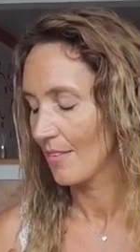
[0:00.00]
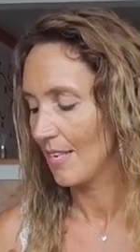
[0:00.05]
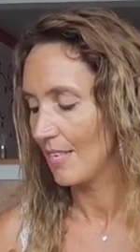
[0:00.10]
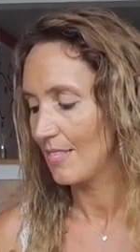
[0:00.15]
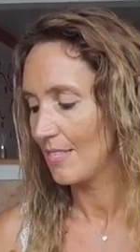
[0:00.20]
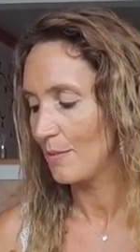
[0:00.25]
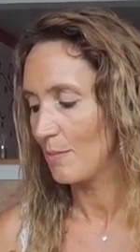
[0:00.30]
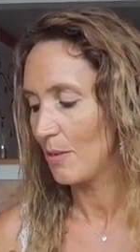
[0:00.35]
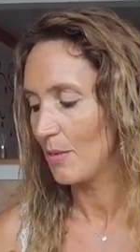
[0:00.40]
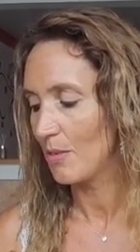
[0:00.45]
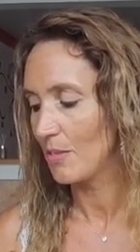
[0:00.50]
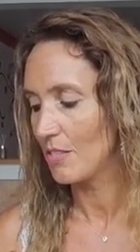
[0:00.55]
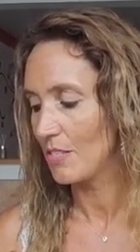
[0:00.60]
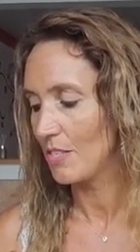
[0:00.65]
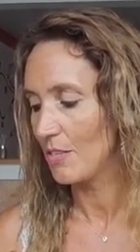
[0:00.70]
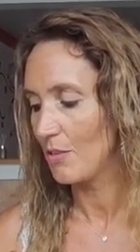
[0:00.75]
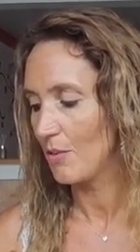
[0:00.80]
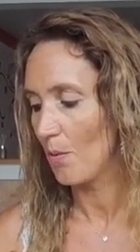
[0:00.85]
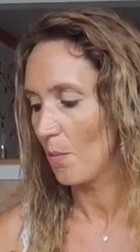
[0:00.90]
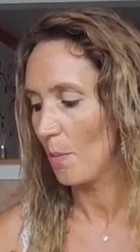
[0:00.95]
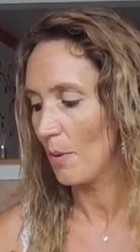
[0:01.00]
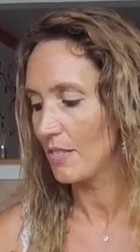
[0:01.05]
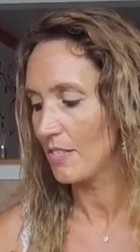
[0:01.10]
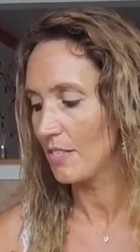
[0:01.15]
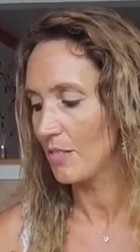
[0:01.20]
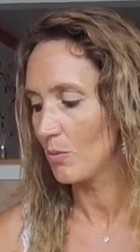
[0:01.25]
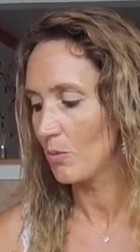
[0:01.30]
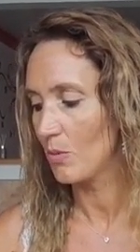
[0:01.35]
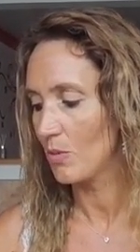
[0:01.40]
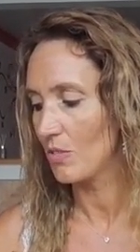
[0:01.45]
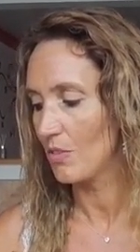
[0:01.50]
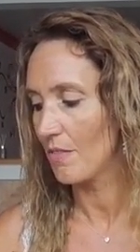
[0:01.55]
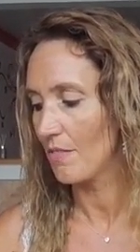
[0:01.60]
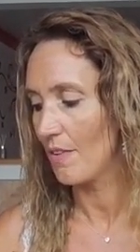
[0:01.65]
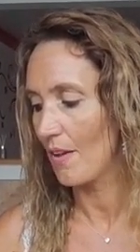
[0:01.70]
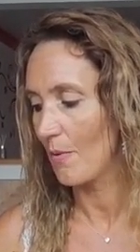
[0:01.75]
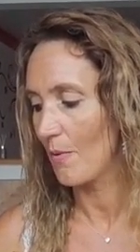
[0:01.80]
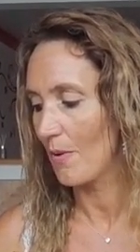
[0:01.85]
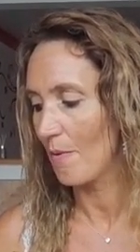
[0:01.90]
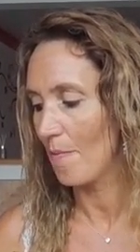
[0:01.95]
It's because in your past it was a
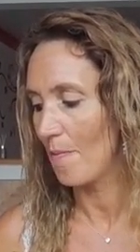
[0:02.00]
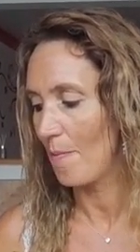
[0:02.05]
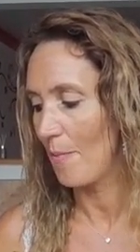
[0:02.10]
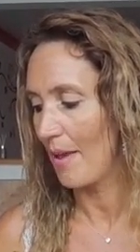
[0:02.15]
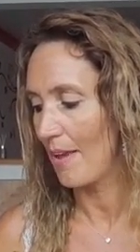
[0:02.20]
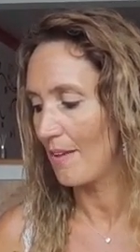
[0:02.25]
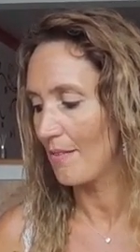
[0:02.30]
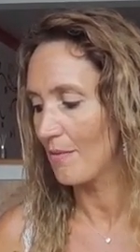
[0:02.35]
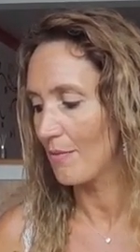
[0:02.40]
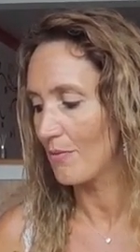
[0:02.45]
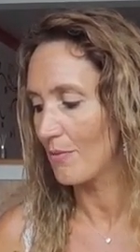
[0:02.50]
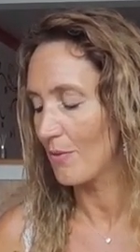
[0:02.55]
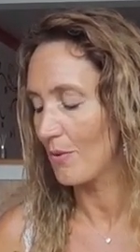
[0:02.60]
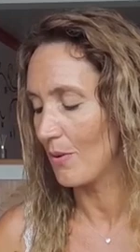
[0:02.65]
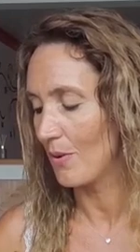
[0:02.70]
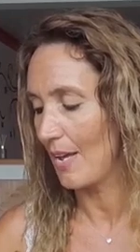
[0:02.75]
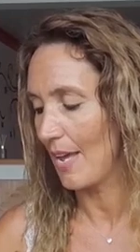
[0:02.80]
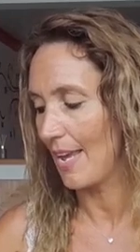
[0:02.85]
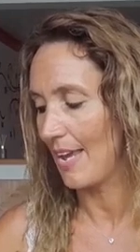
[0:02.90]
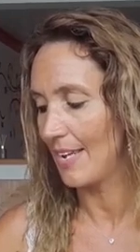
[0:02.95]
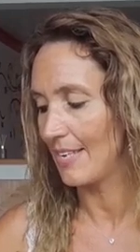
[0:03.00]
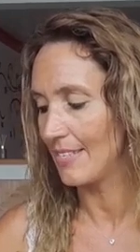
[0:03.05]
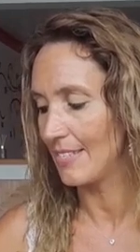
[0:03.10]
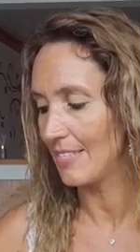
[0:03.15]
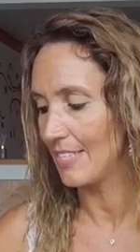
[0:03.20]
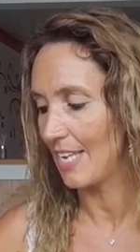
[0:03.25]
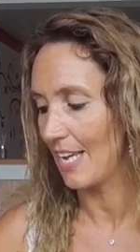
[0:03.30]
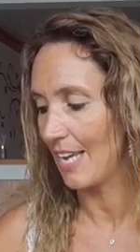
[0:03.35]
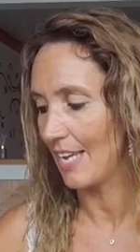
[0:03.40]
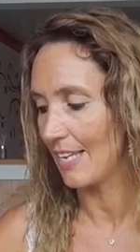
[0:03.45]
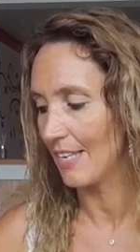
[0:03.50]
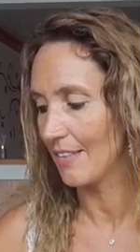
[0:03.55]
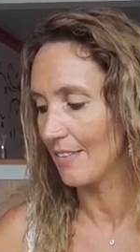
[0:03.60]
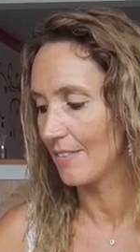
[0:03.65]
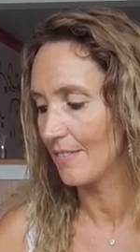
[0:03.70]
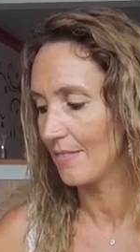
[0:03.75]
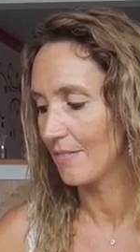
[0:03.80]
very painful ending.